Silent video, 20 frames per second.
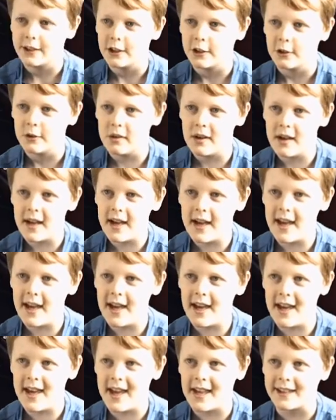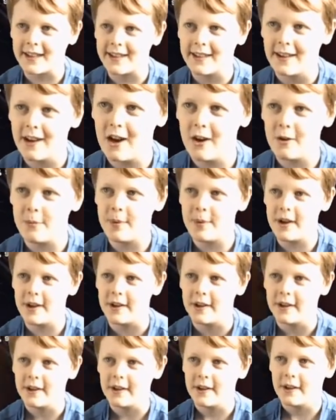Quick! Open!
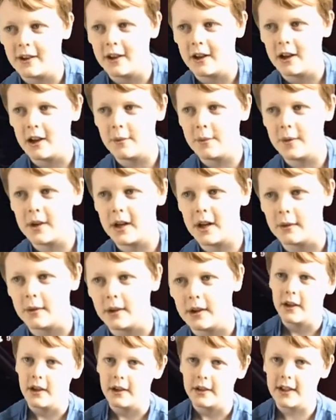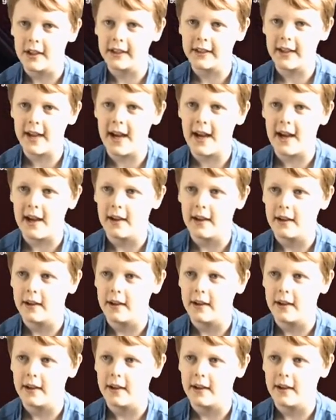Open up! Need that!